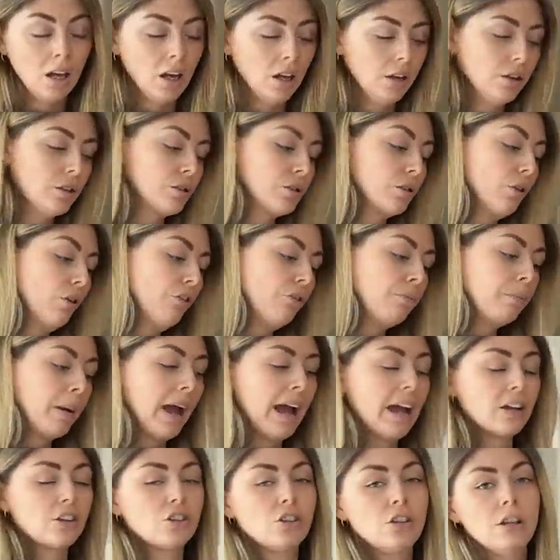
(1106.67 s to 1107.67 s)
and a sort of
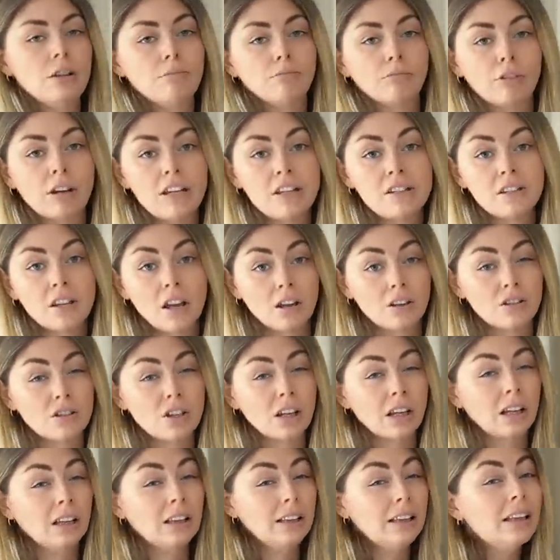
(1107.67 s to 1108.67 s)
passion in
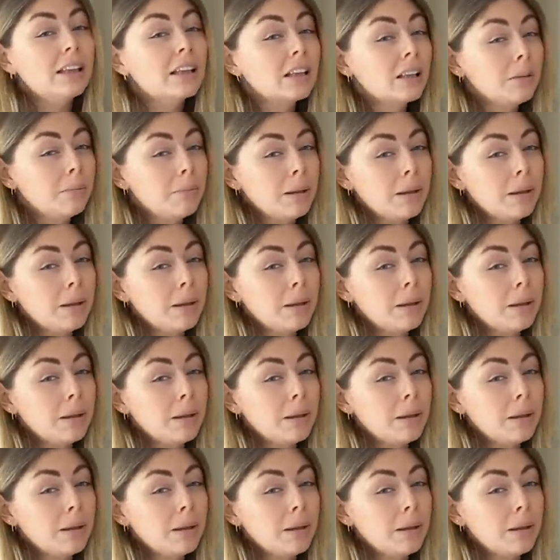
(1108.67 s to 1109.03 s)
researching a little